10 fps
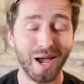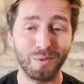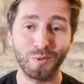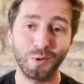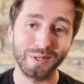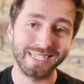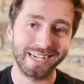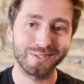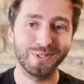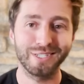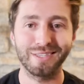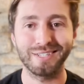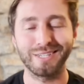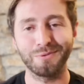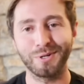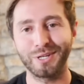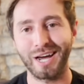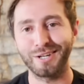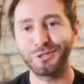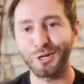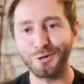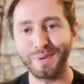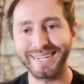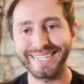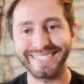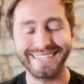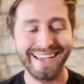We're always next to each other, so we're kind of show buddies.